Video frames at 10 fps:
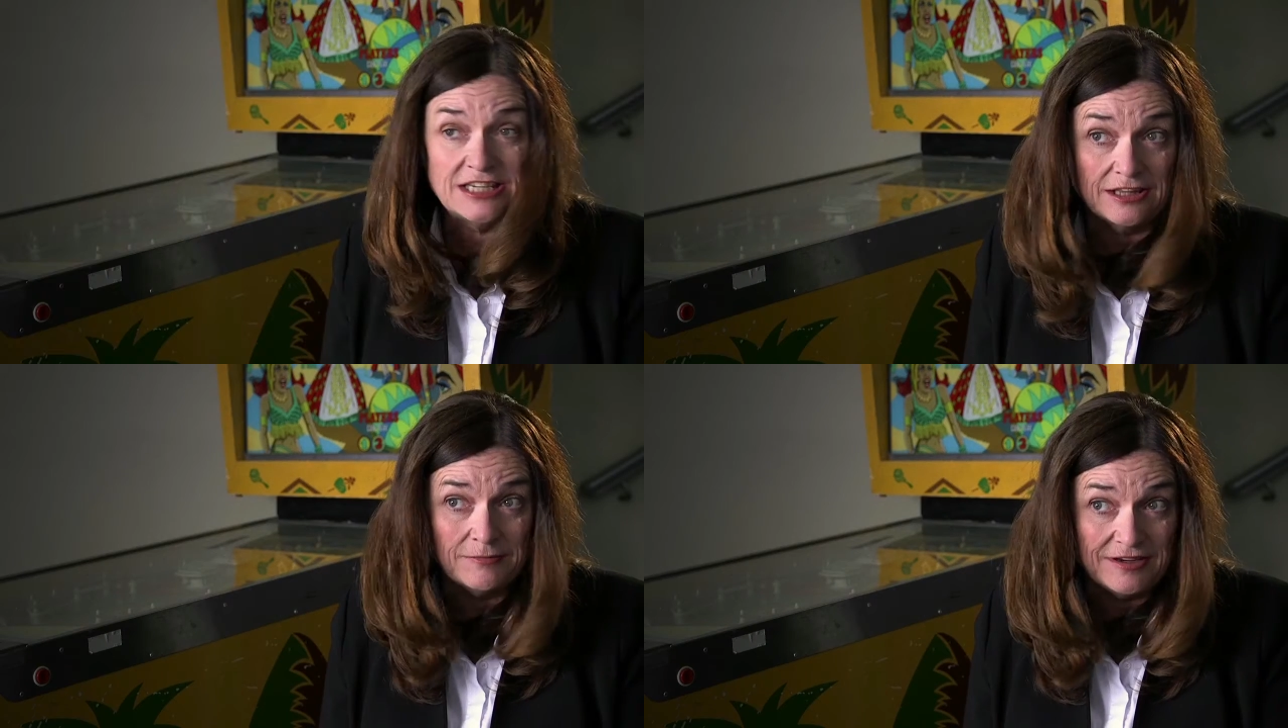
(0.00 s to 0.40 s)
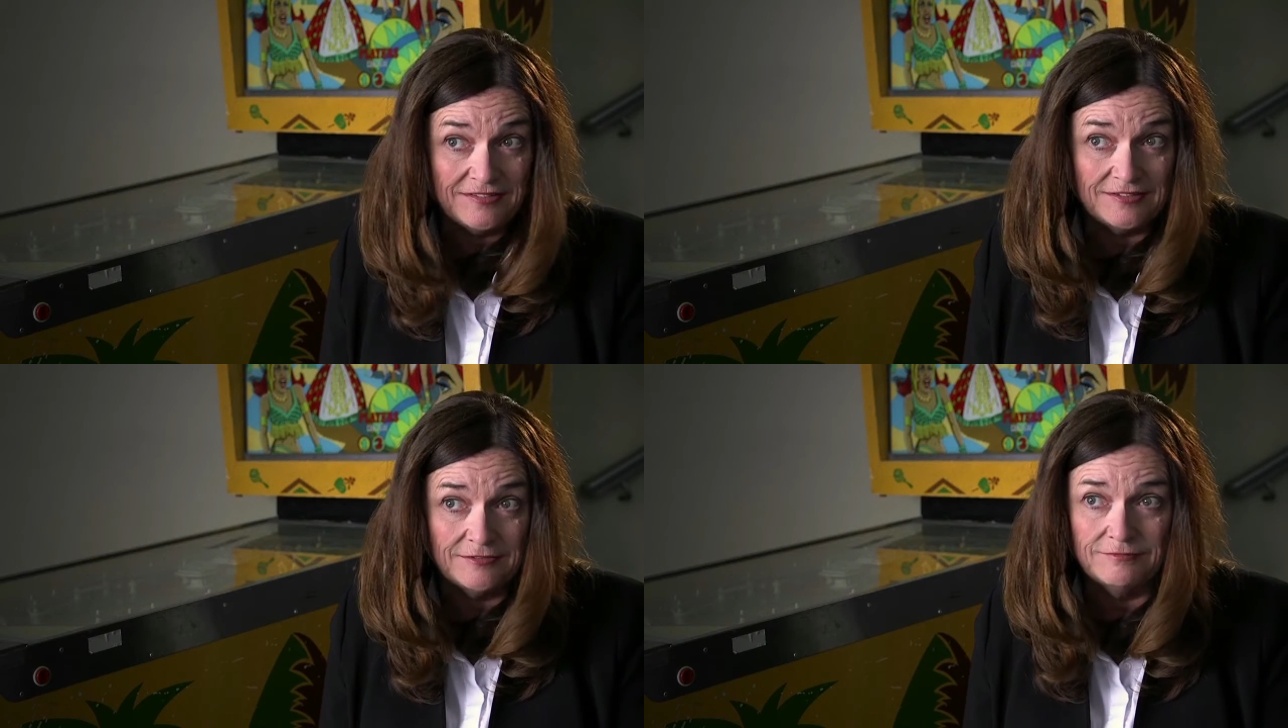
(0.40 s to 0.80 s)
tell them that
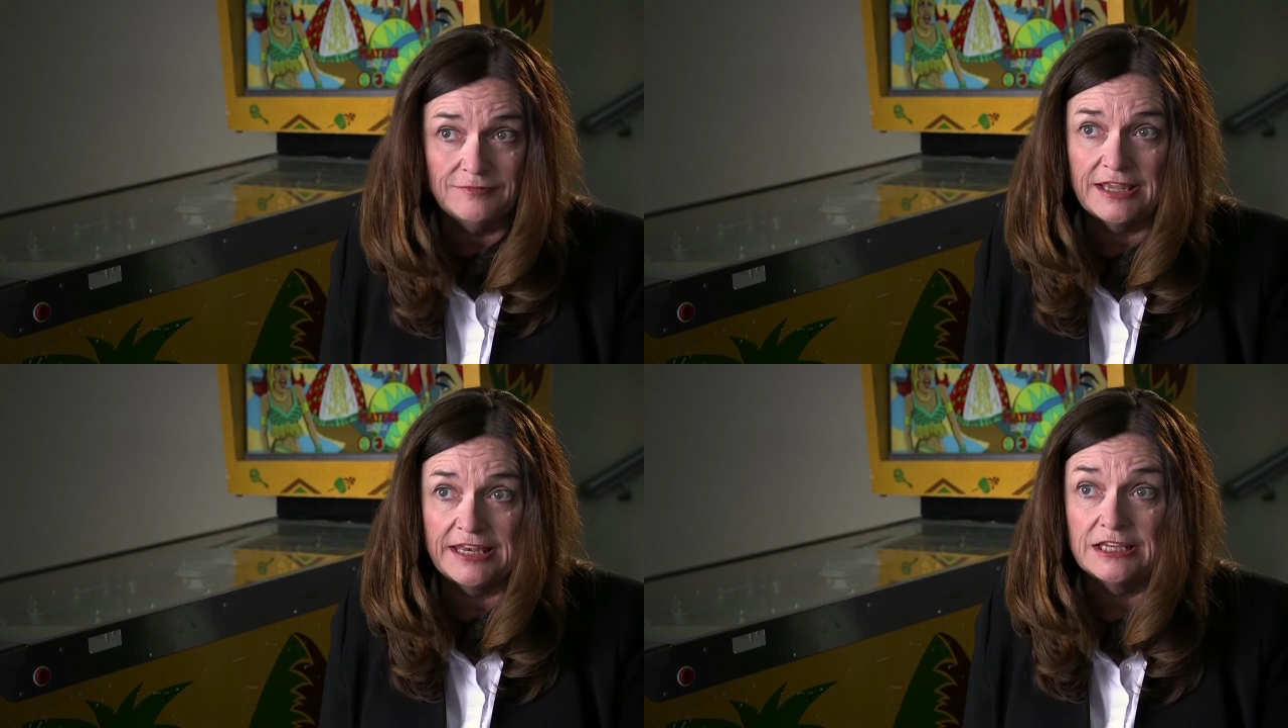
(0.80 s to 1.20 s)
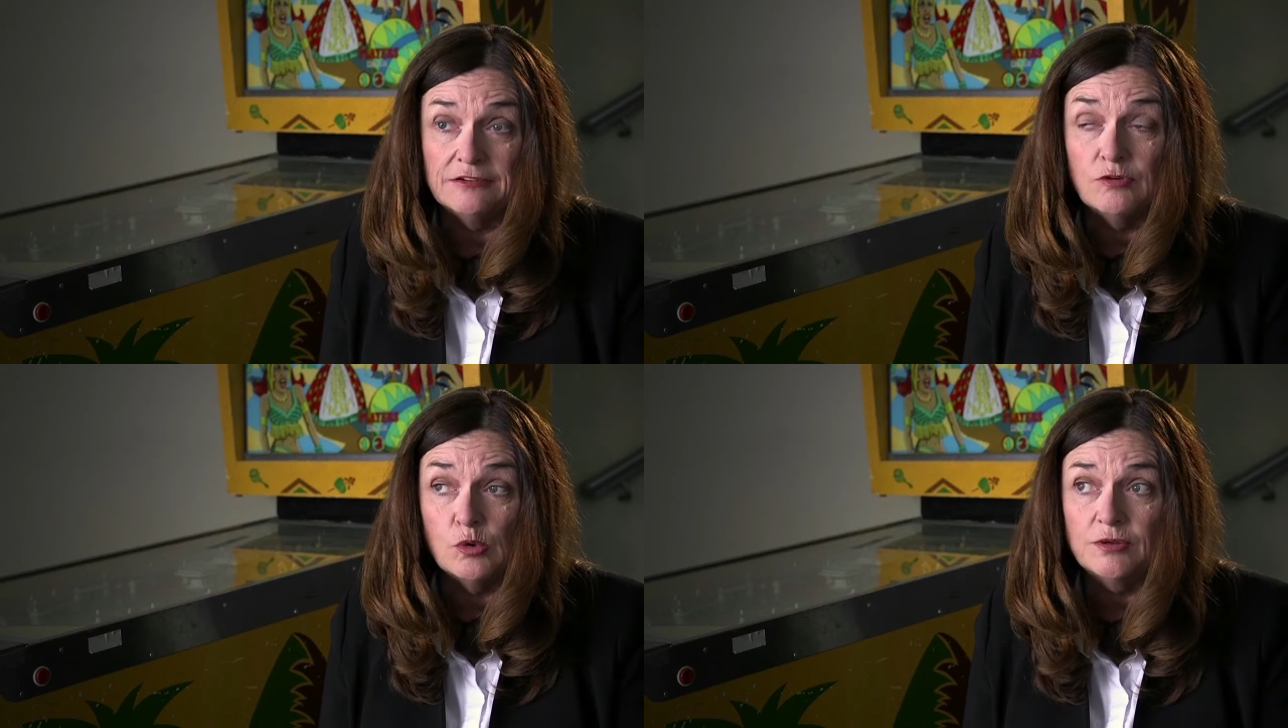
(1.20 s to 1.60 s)
he's getting a
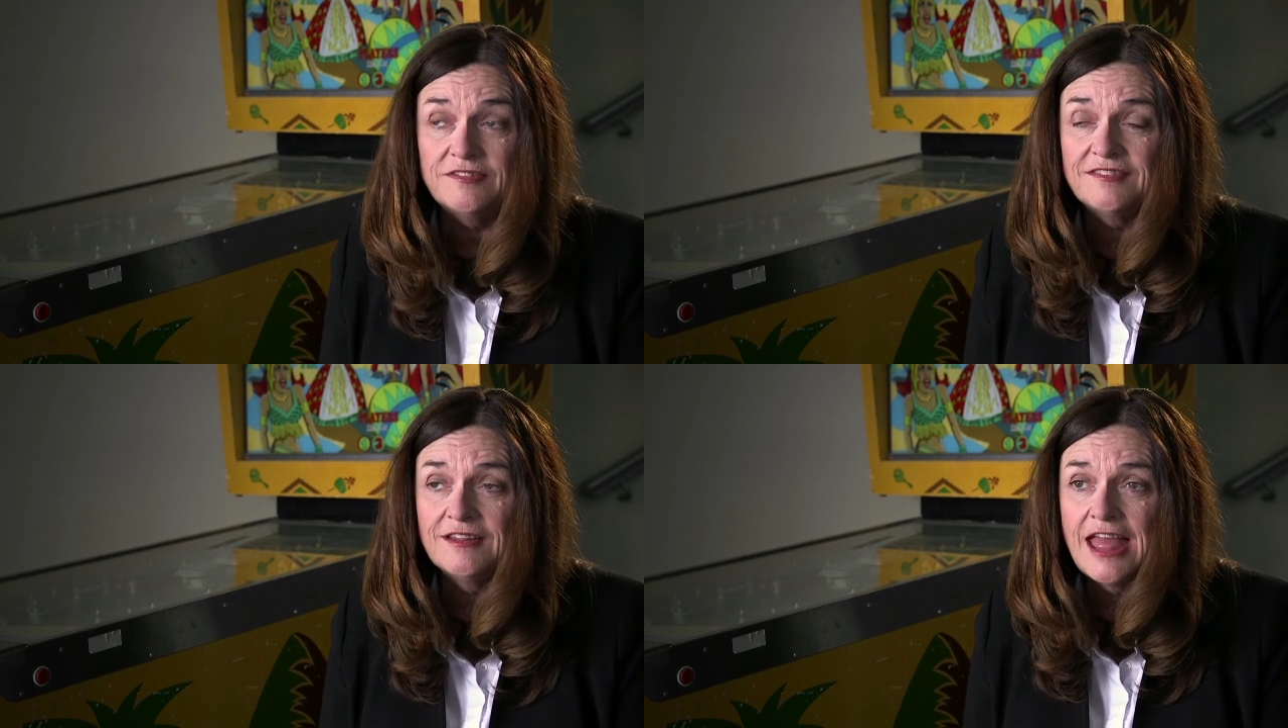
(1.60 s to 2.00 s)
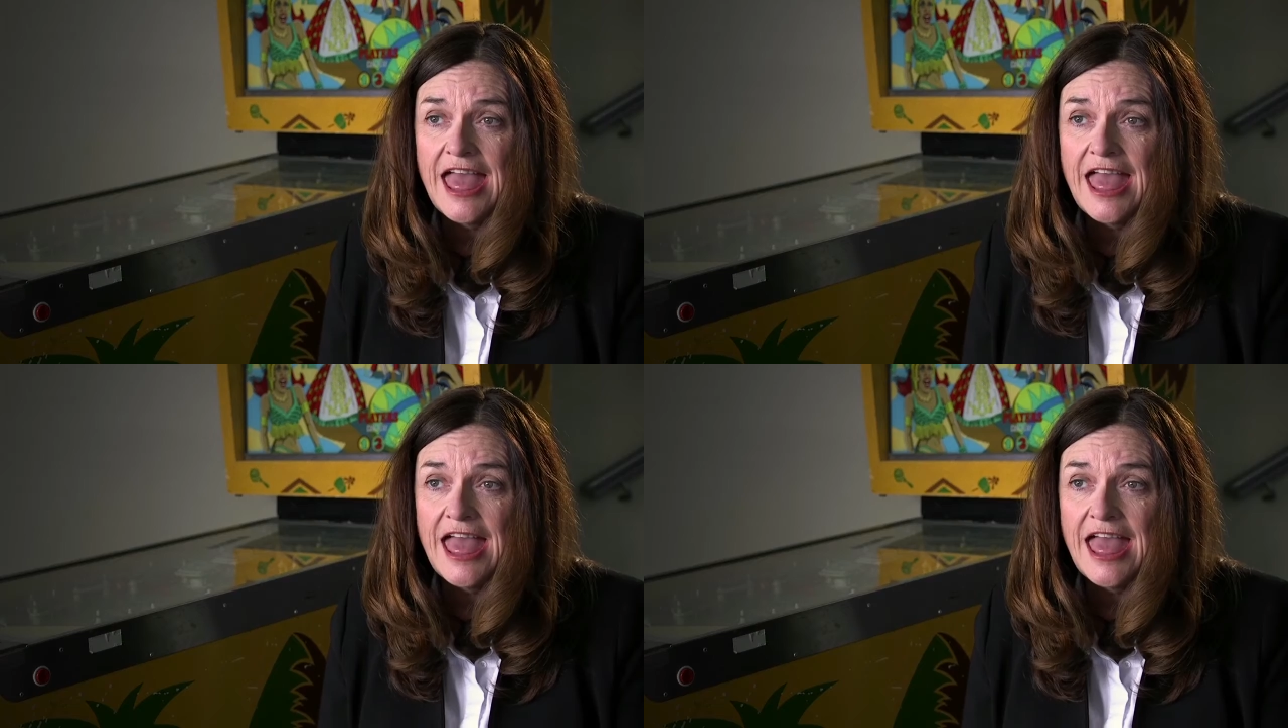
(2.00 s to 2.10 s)
divorce.